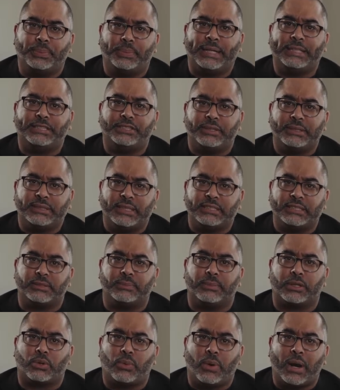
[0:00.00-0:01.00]

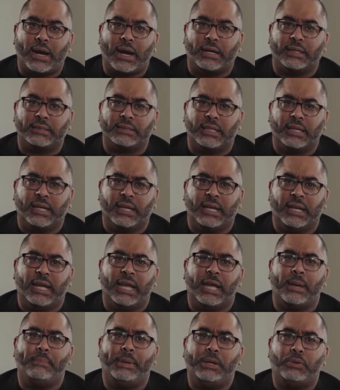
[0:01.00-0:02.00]
patriotism requires
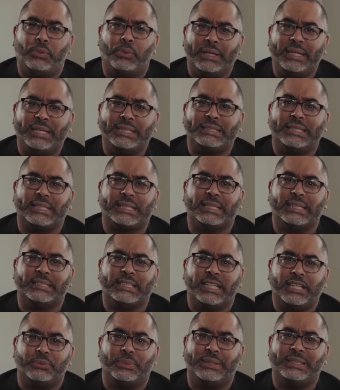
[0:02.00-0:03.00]
and be willing to
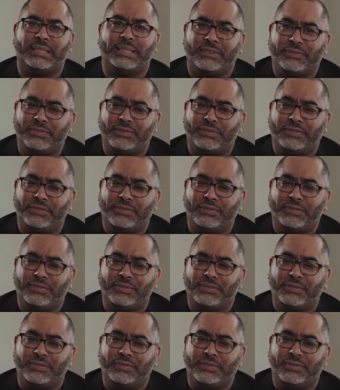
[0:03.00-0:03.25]
contend with